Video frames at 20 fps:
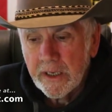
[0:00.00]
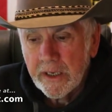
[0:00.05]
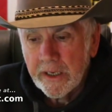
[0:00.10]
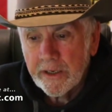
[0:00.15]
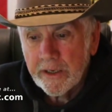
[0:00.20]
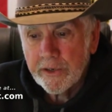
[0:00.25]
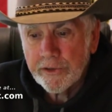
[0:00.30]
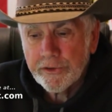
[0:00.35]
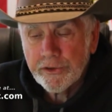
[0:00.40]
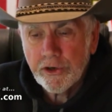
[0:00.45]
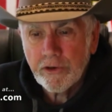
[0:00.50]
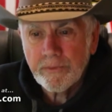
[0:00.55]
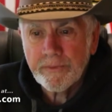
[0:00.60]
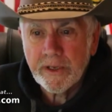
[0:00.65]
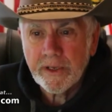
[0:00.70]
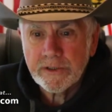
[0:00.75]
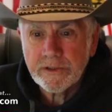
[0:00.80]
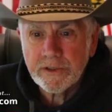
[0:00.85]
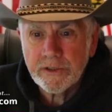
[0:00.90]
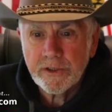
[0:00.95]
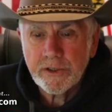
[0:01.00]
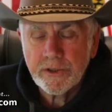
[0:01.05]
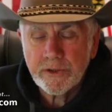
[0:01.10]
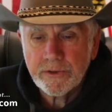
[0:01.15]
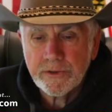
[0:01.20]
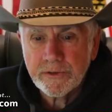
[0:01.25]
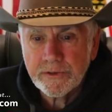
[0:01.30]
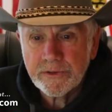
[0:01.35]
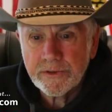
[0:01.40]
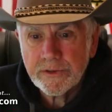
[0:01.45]
And the term that's
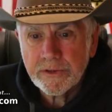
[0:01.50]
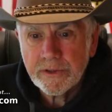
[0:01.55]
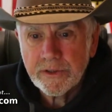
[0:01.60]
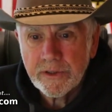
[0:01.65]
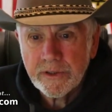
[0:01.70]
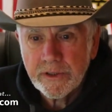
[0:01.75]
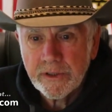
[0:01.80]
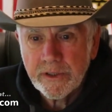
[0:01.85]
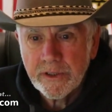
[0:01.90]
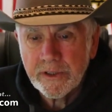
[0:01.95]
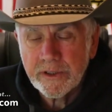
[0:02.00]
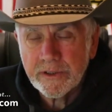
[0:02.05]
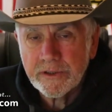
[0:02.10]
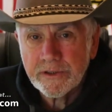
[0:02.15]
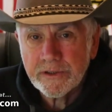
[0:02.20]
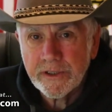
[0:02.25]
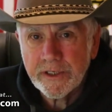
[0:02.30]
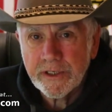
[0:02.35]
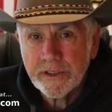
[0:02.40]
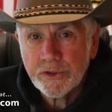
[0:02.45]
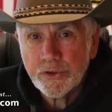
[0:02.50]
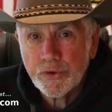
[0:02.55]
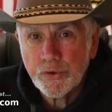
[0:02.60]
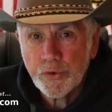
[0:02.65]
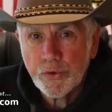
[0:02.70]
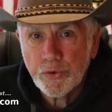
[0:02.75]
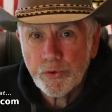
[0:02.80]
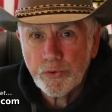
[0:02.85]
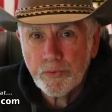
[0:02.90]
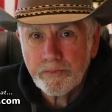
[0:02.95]
used is a
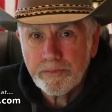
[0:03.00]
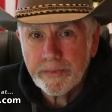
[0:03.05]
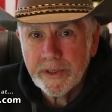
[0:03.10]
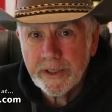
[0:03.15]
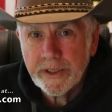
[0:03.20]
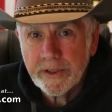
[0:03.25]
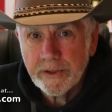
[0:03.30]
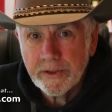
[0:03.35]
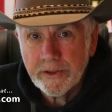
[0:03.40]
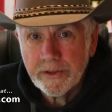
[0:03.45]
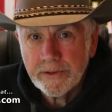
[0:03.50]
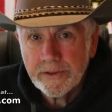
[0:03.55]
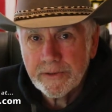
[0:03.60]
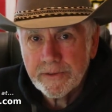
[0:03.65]
true bill.